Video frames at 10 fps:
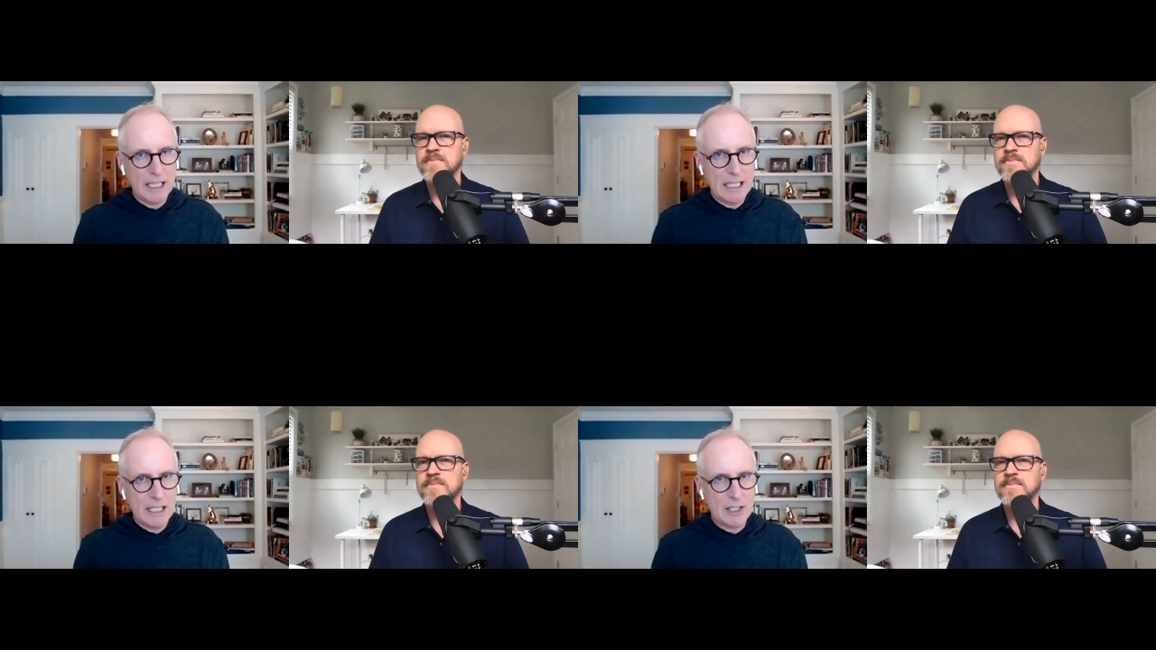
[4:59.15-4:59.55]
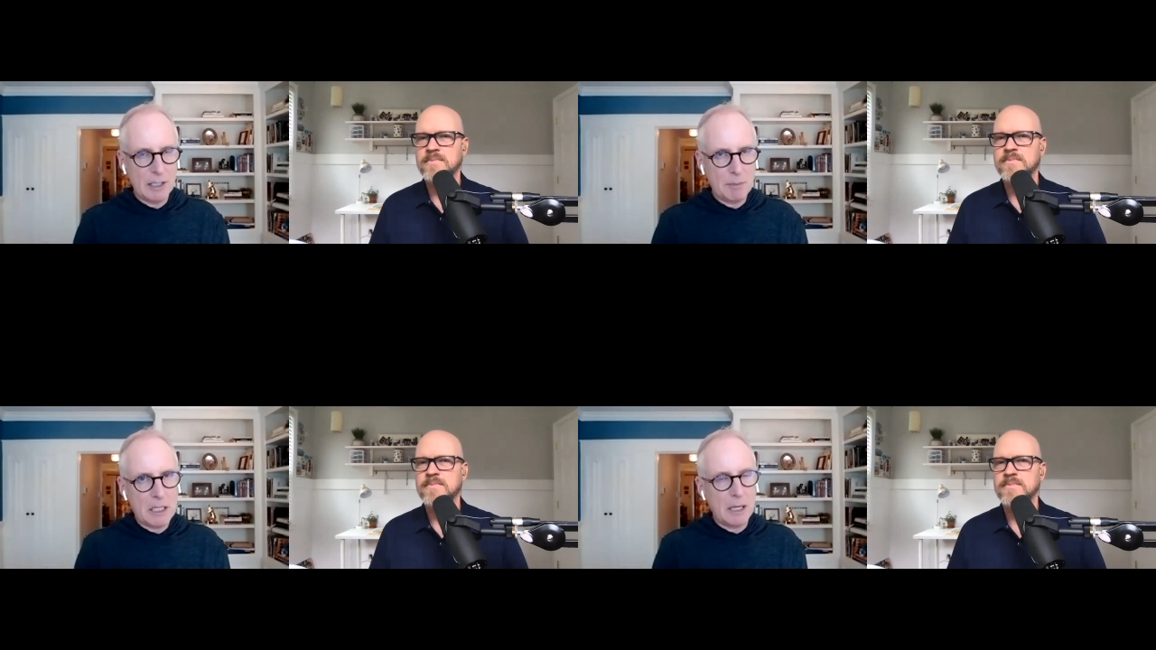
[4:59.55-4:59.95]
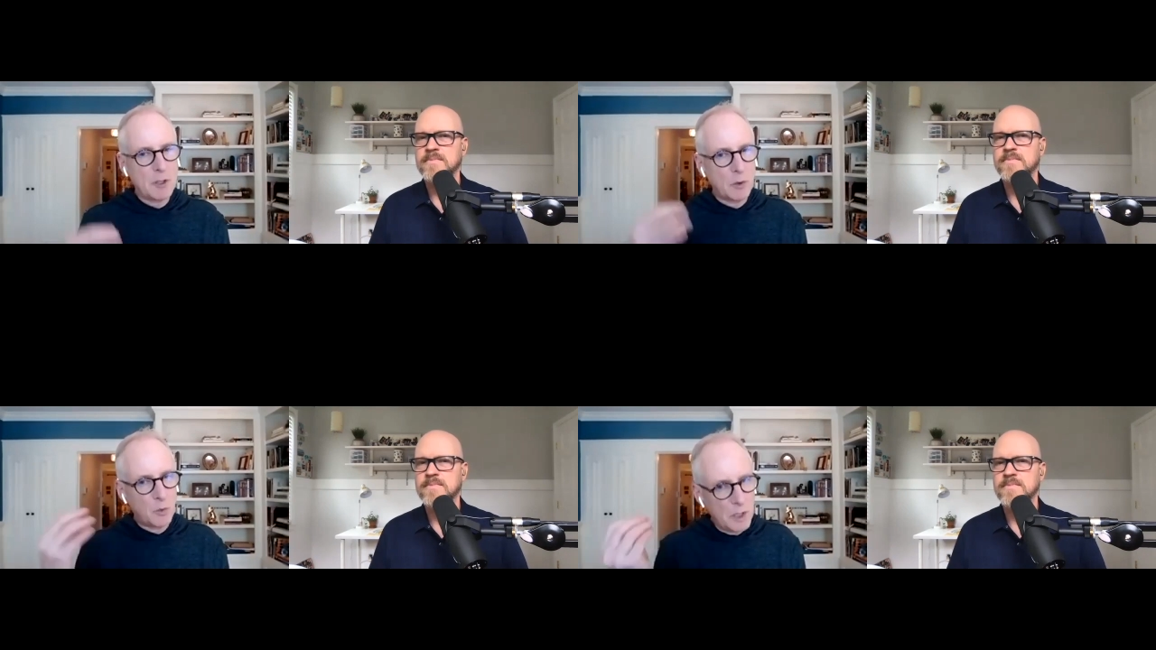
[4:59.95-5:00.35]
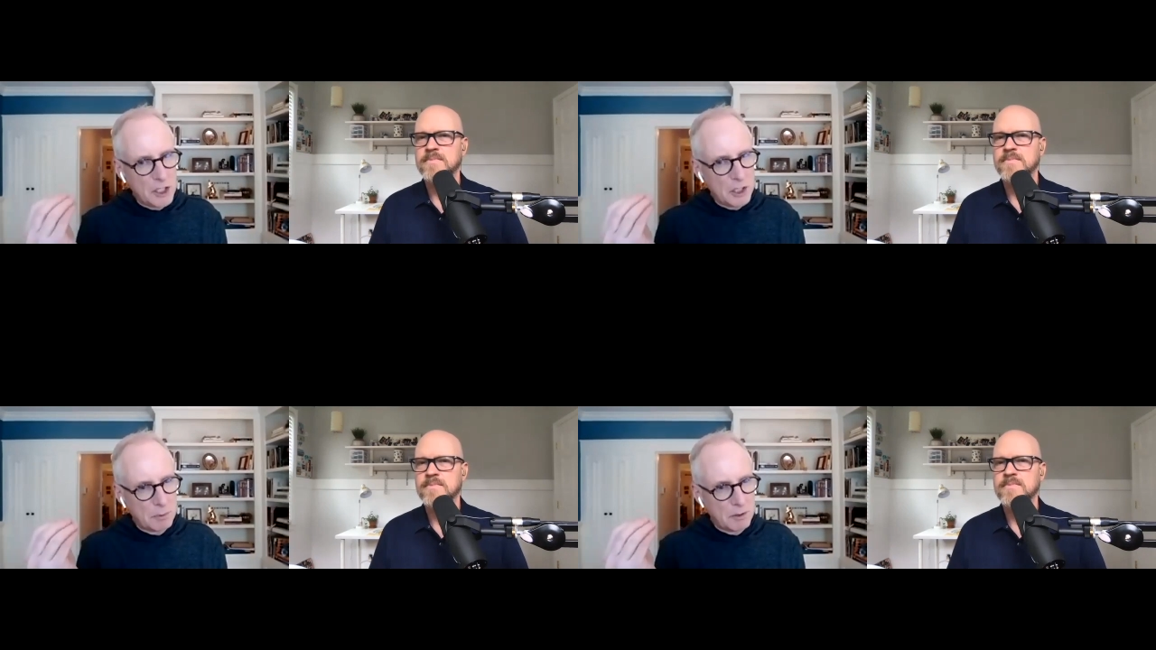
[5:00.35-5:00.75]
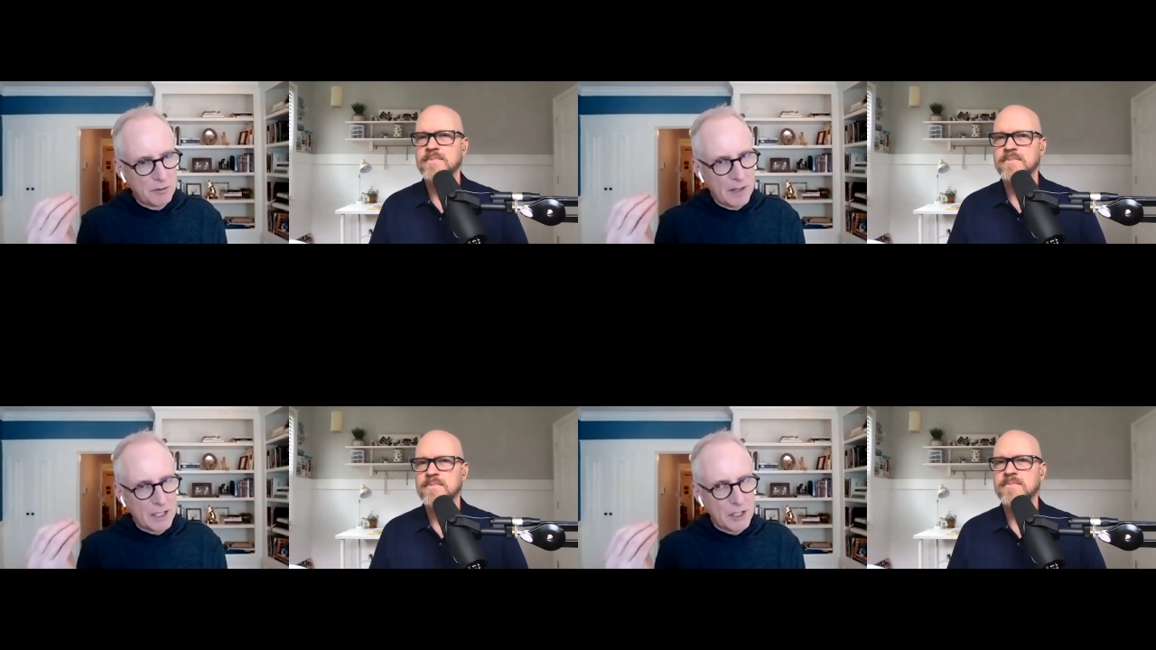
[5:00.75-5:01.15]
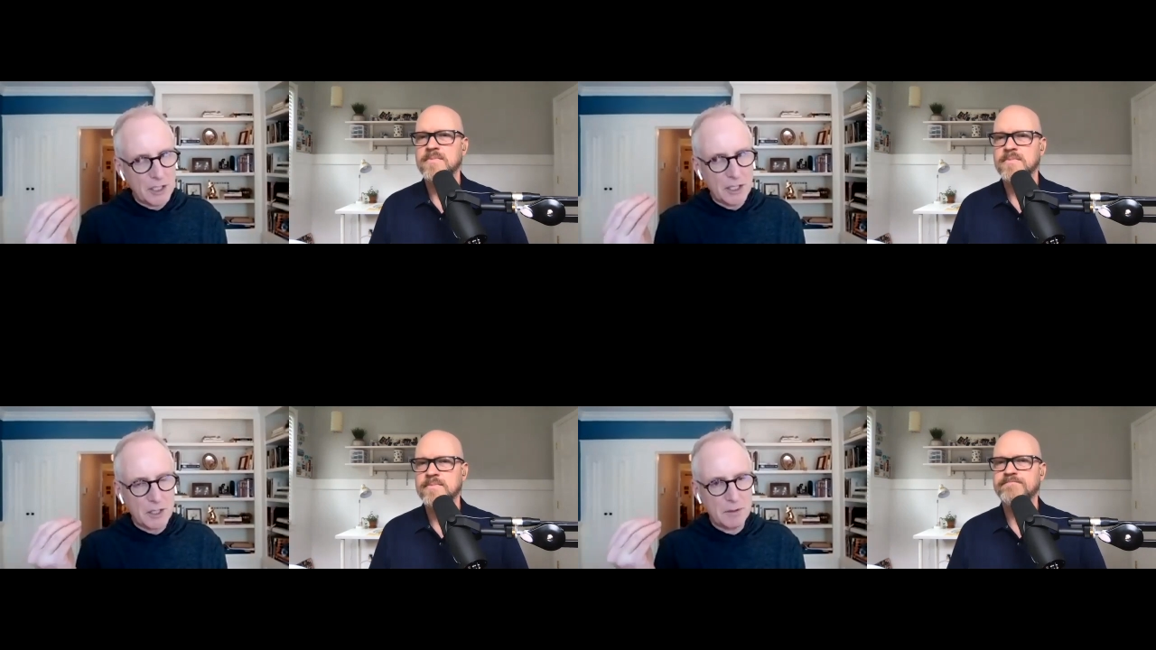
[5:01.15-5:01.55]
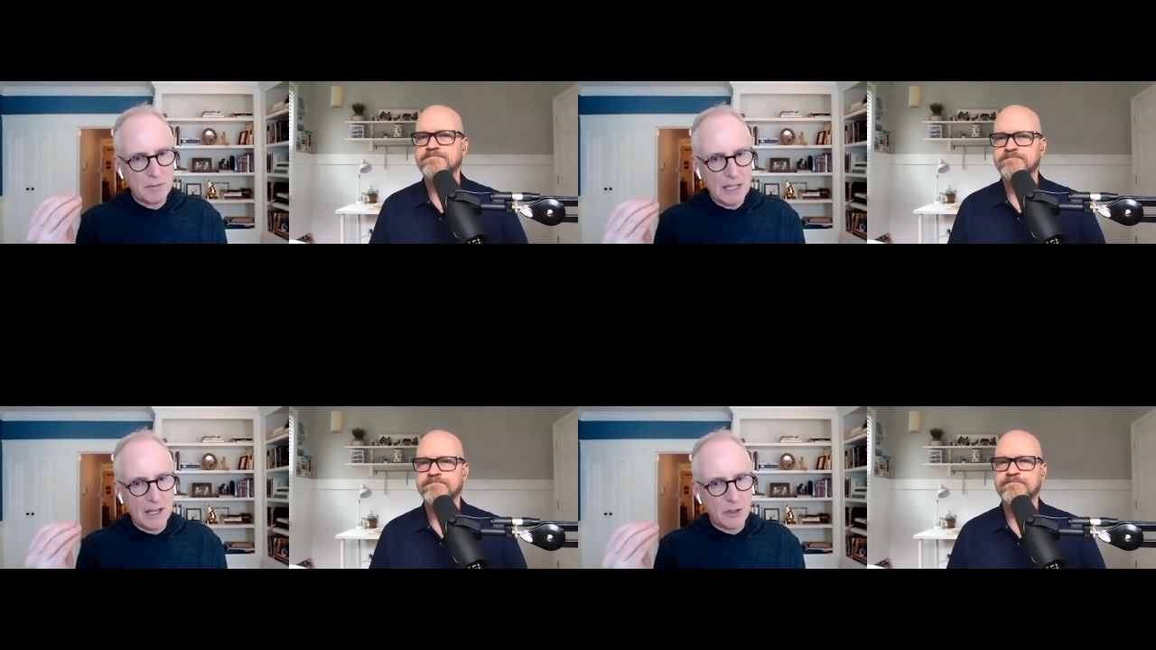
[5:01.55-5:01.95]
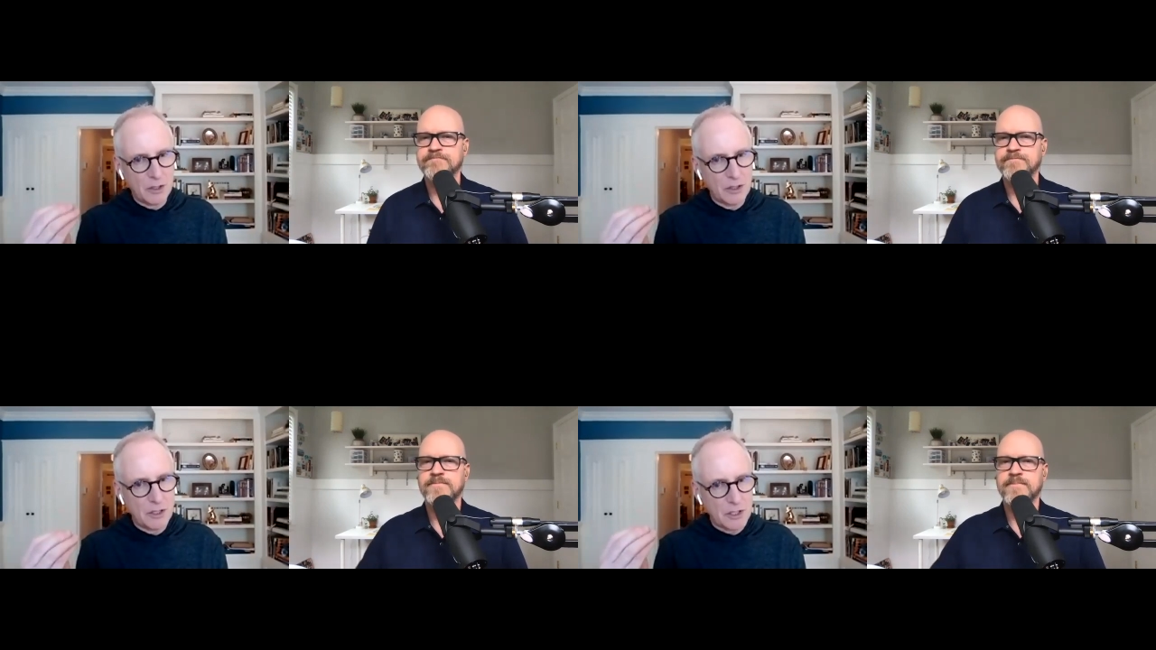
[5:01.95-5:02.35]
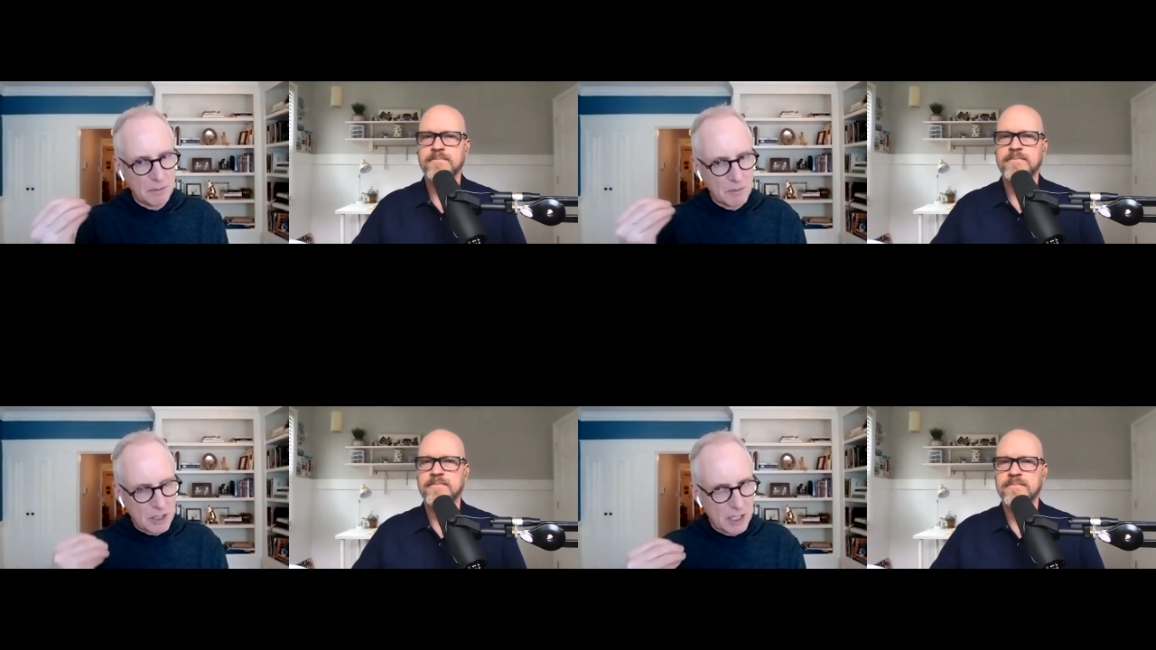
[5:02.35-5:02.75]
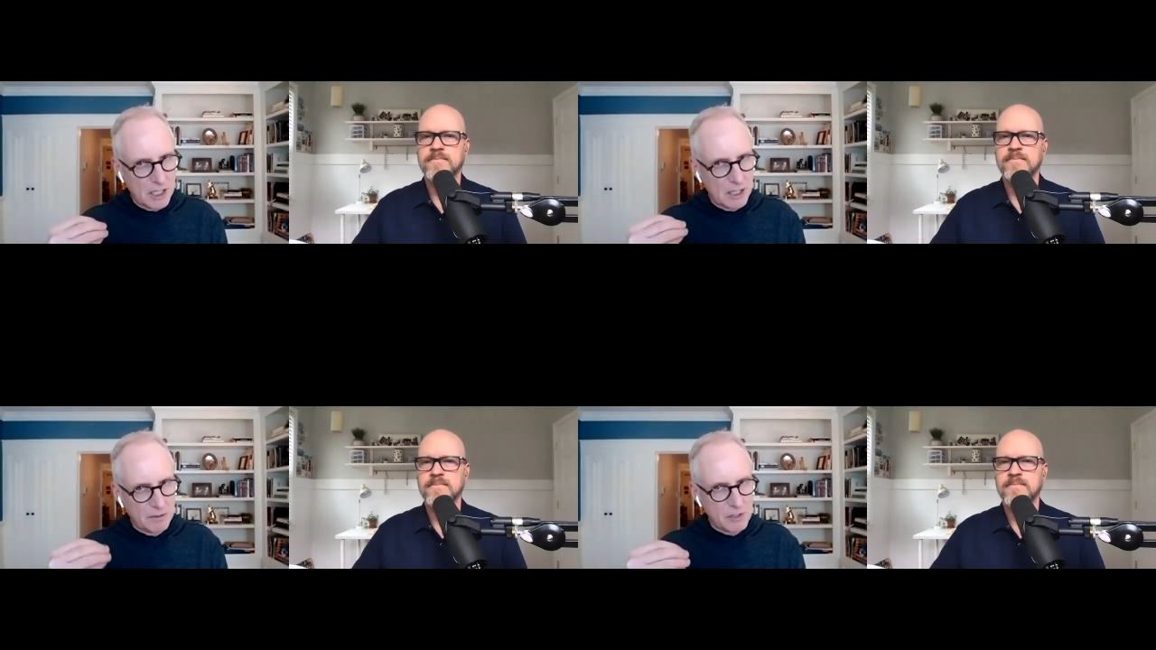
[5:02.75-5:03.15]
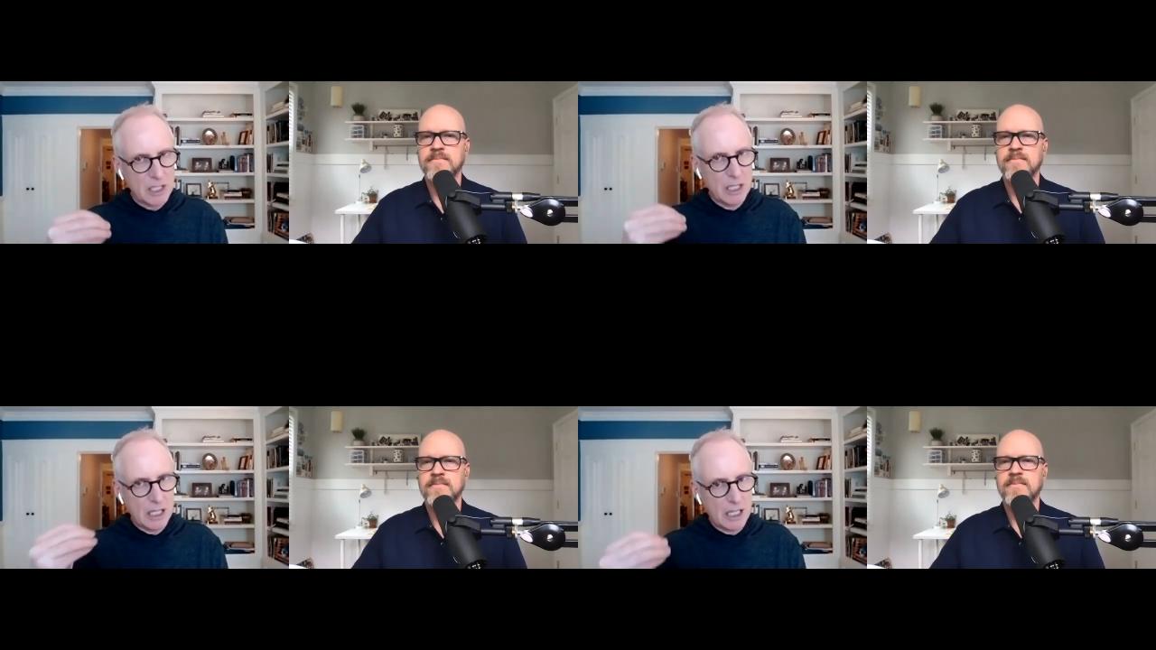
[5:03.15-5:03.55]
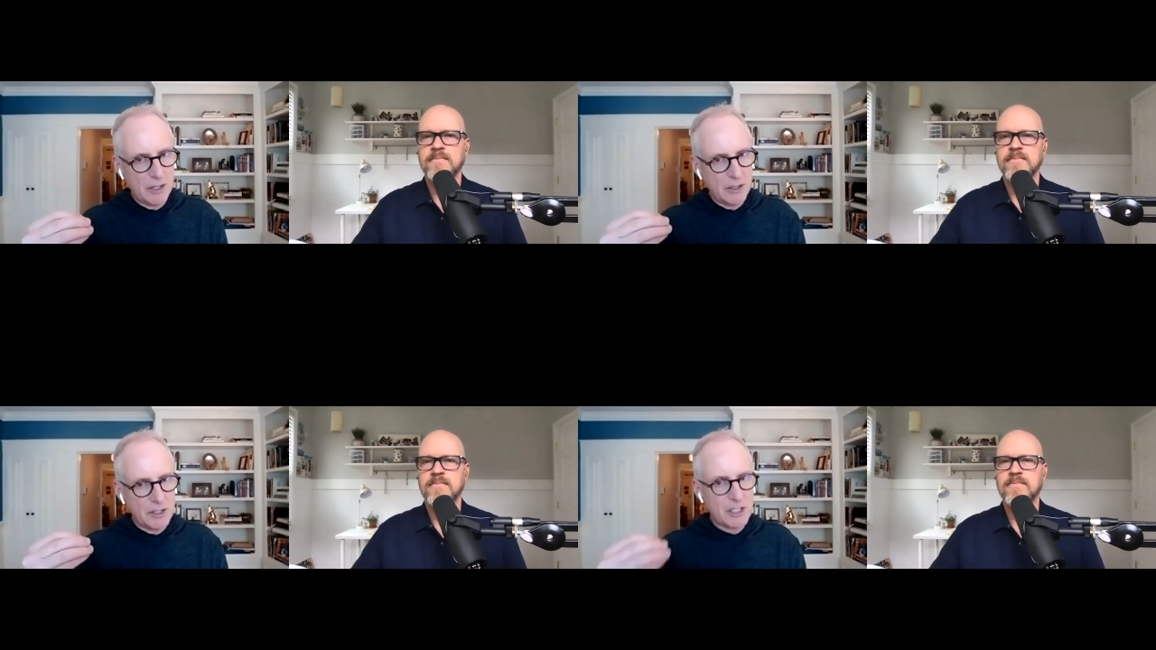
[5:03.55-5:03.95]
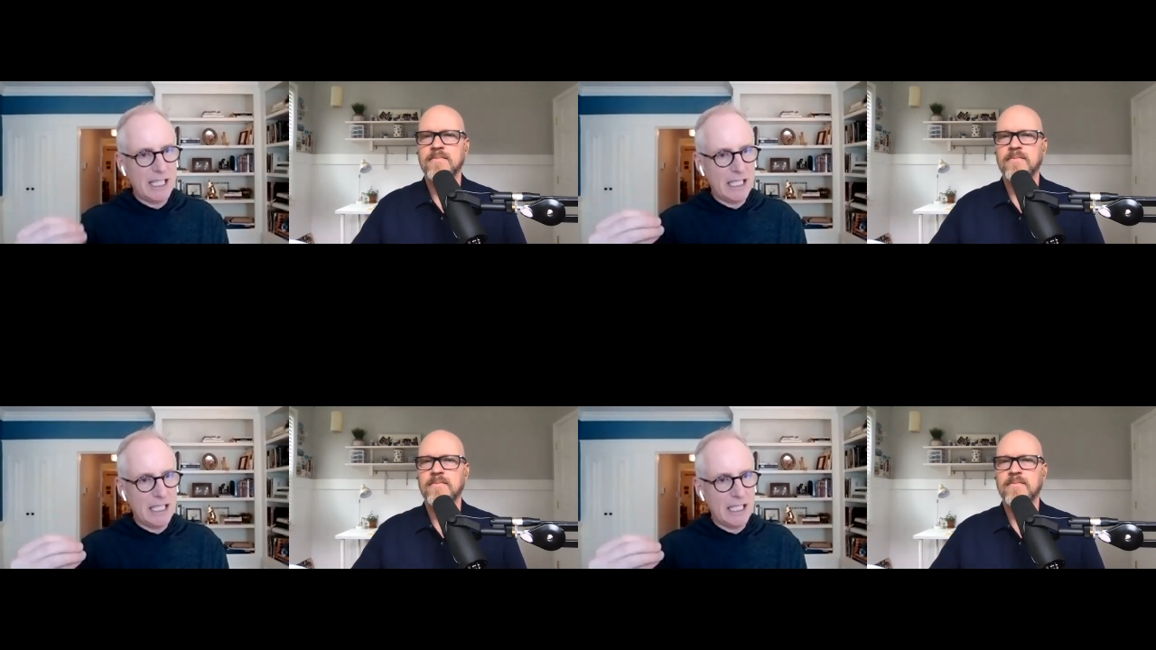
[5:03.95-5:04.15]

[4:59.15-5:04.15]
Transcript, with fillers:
Speaker 1: It becomes a rigid perfectionism that hurts themselves, others and the